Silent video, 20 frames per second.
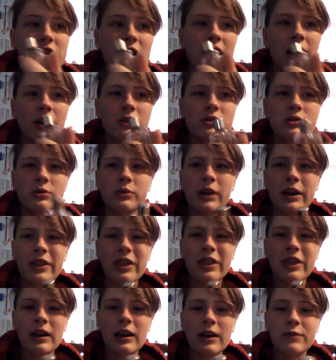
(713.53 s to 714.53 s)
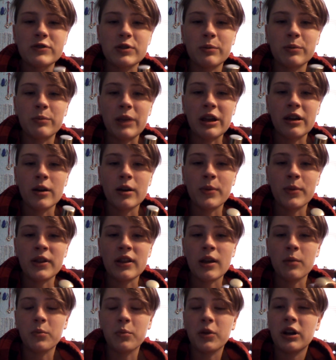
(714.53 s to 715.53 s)
which I also think have some
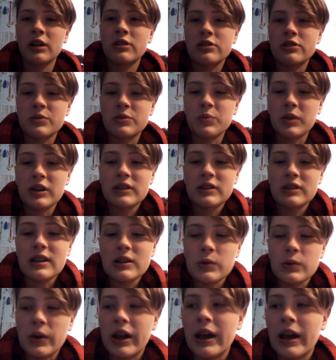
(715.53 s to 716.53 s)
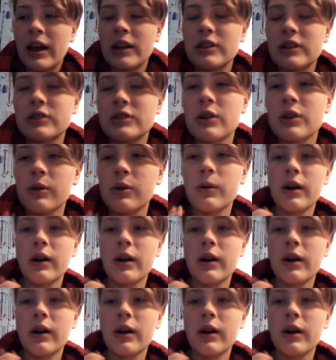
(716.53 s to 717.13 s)
makeup in that brand just because that's what I had.